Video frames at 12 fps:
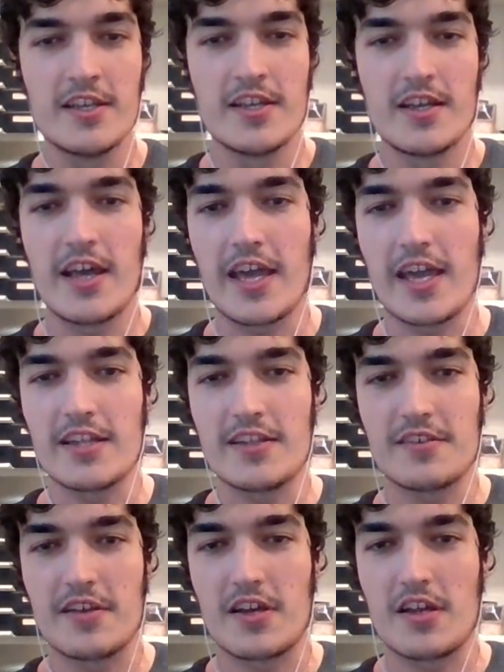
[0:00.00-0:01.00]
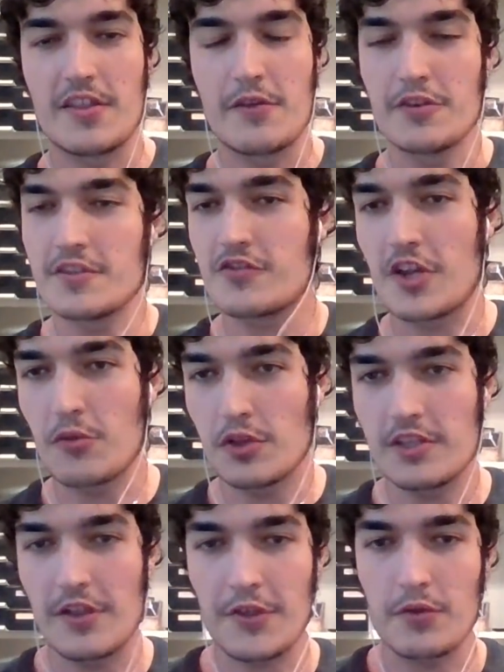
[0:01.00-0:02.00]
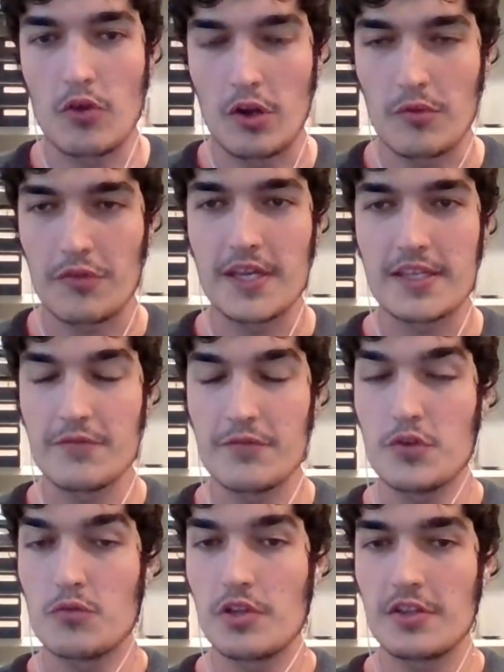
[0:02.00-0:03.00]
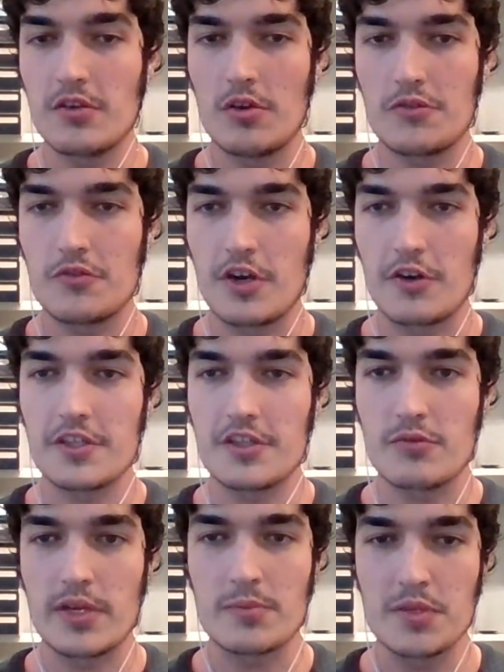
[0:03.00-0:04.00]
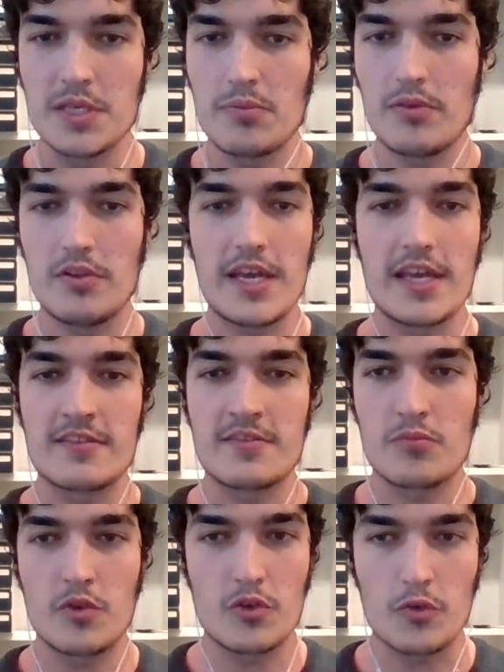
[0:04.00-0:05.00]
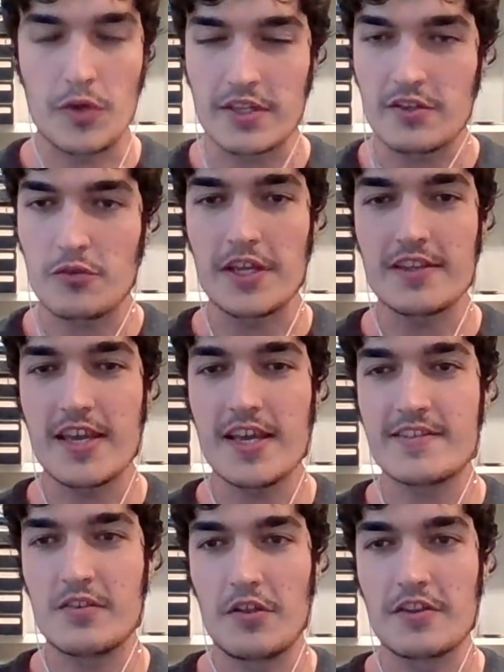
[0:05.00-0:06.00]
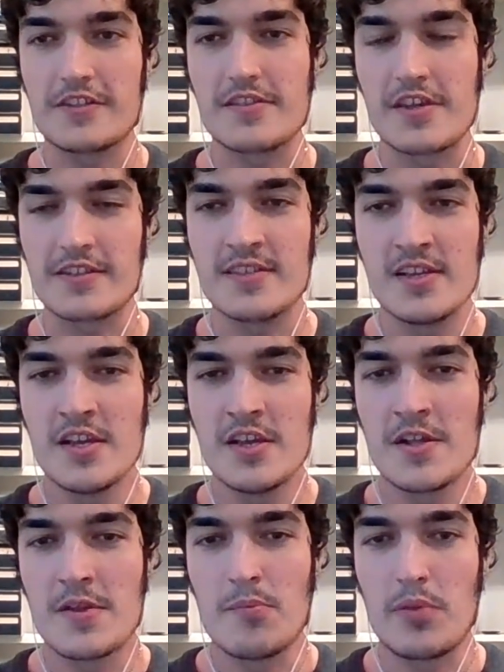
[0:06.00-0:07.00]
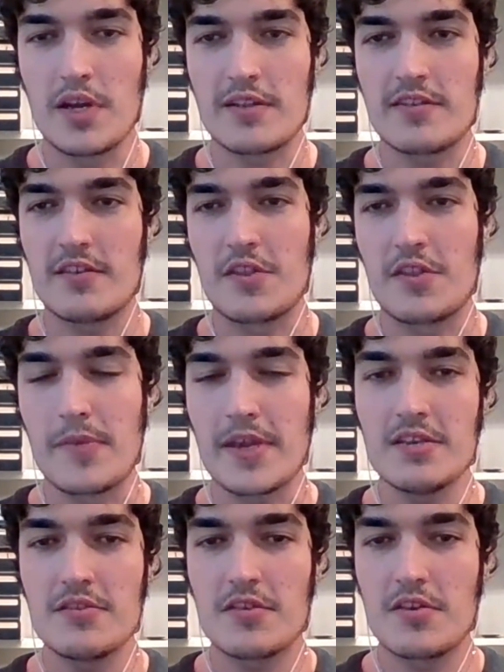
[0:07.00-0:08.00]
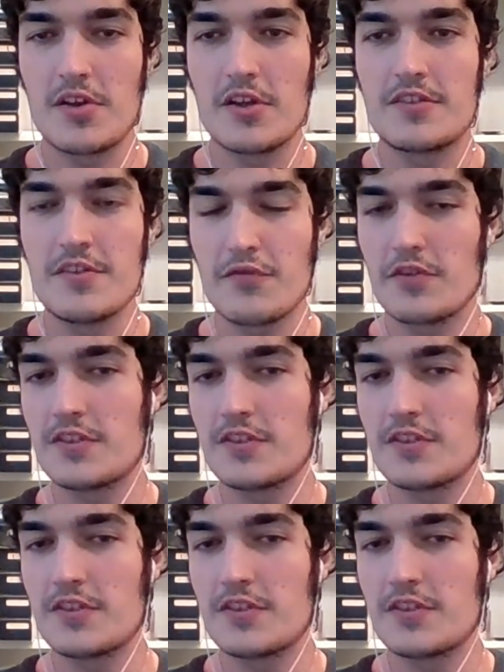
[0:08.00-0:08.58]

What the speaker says: And there is generally nothing wrong with that if you really know how to target the right people and create great ads and all these things. But the main difference